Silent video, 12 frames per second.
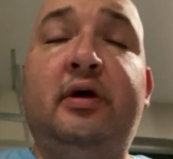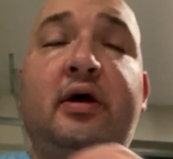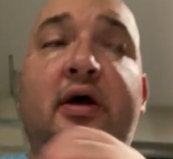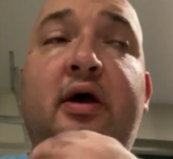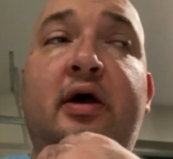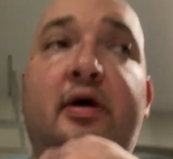
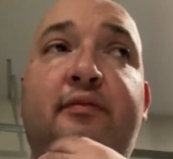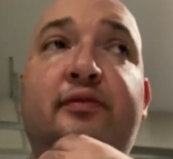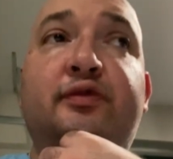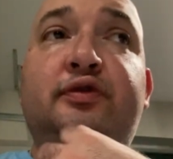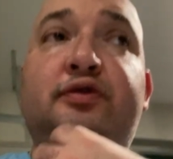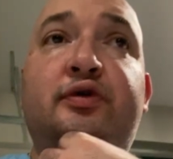
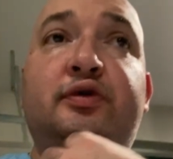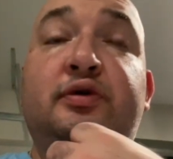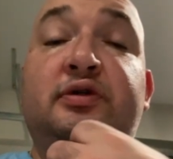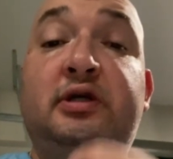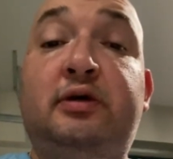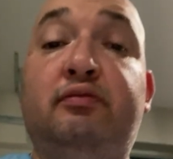to
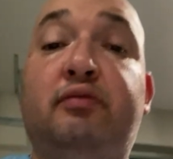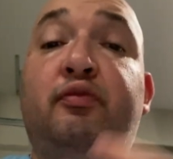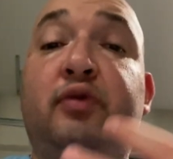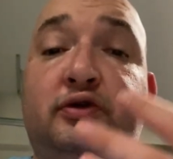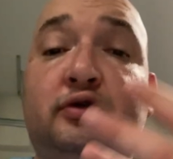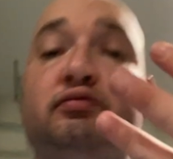see
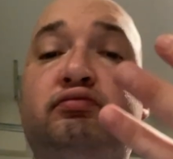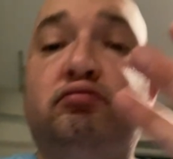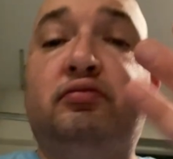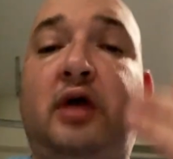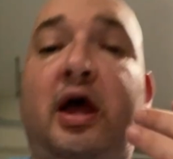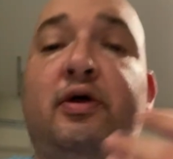
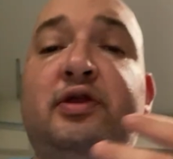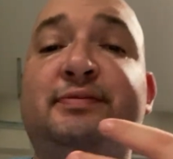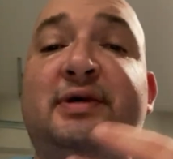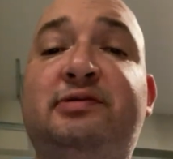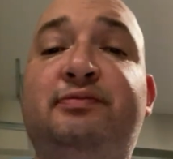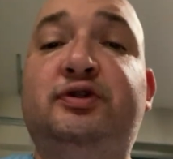how the
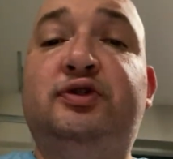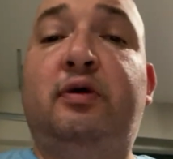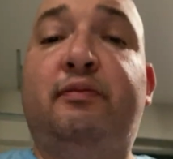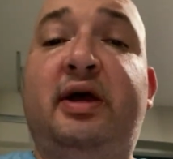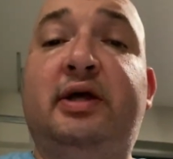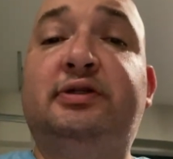specimens show up
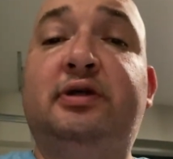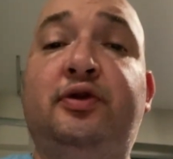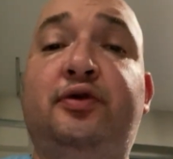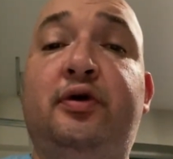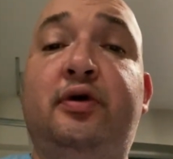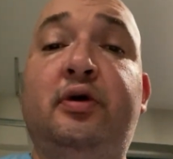best
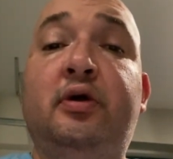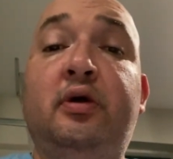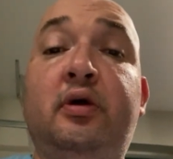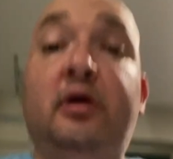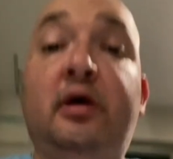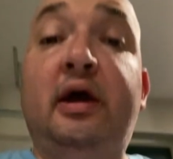under
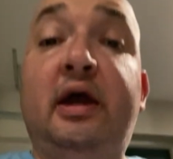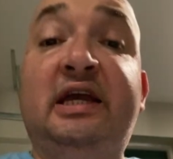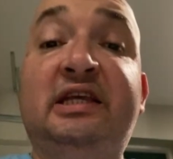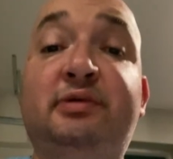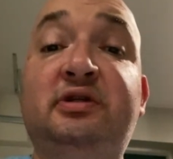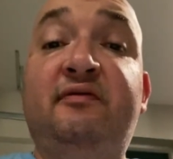a
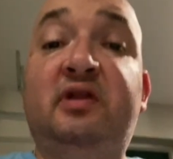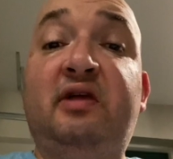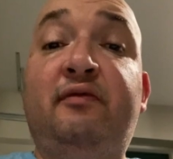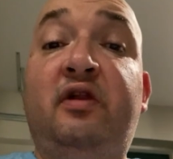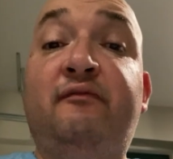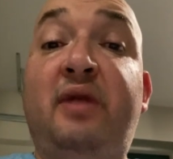specific
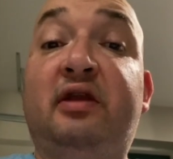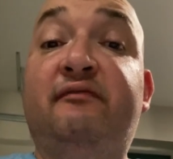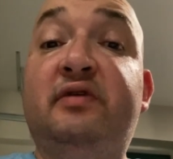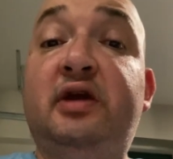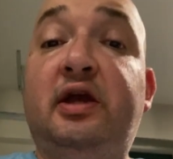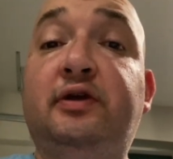level of
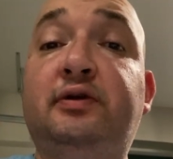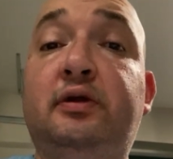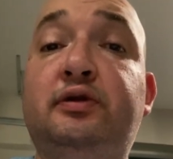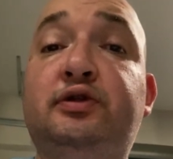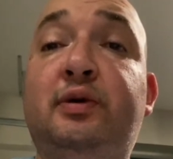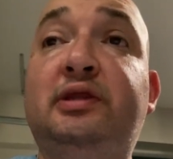magnification.
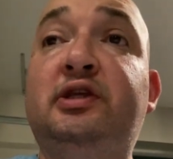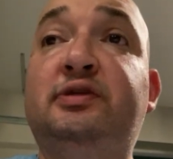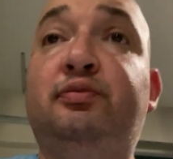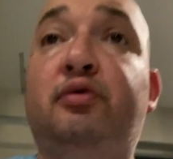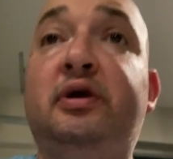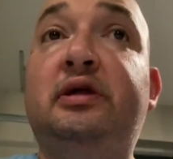So at this
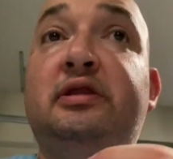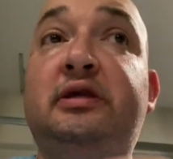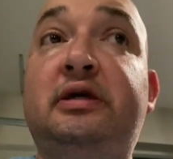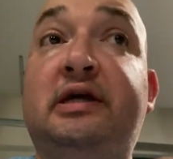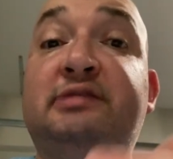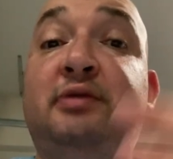point, the
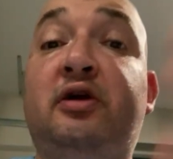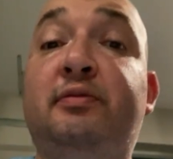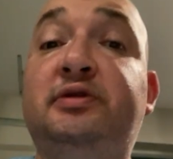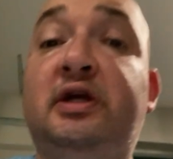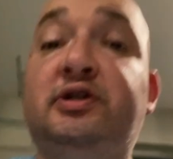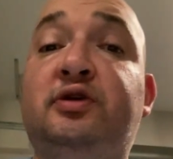
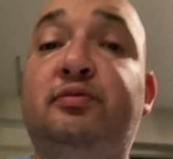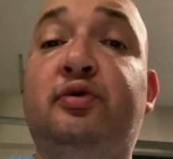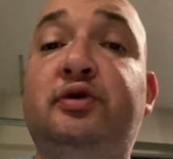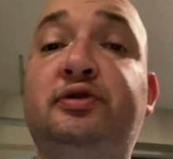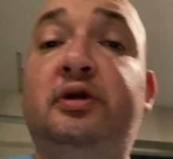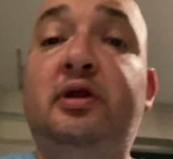experimentation
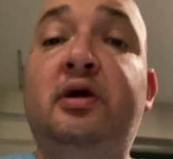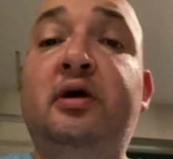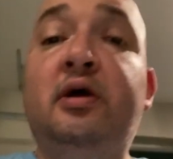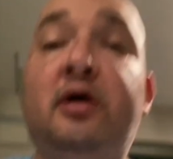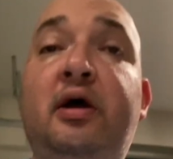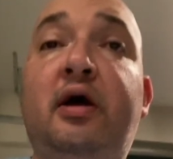portion
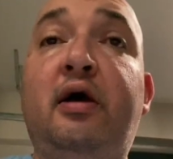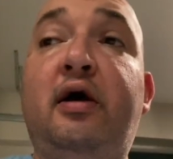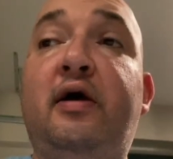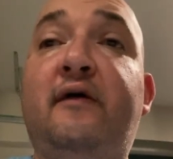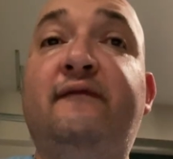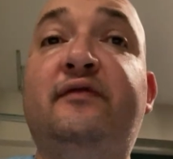
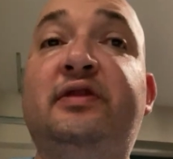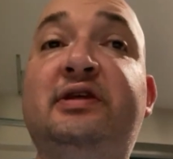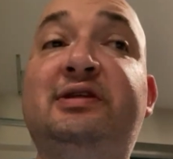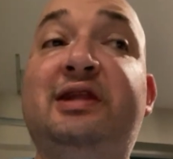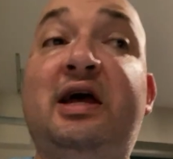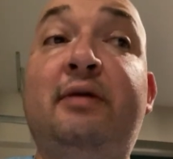of
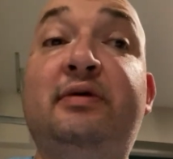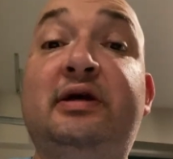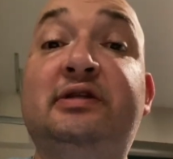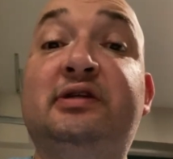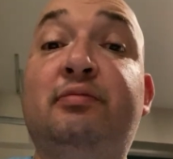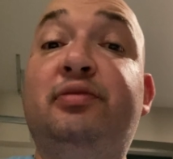this lab
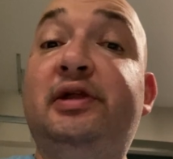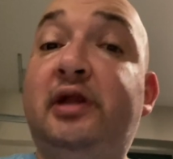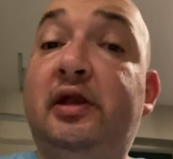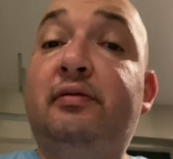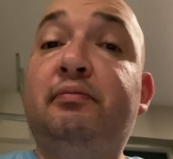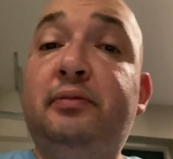is
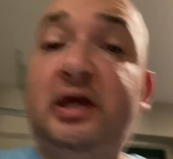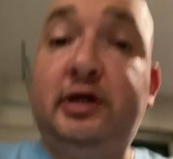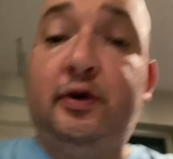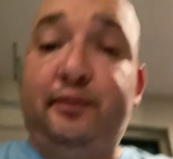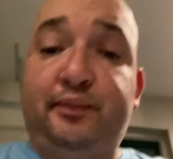completed. Thank you.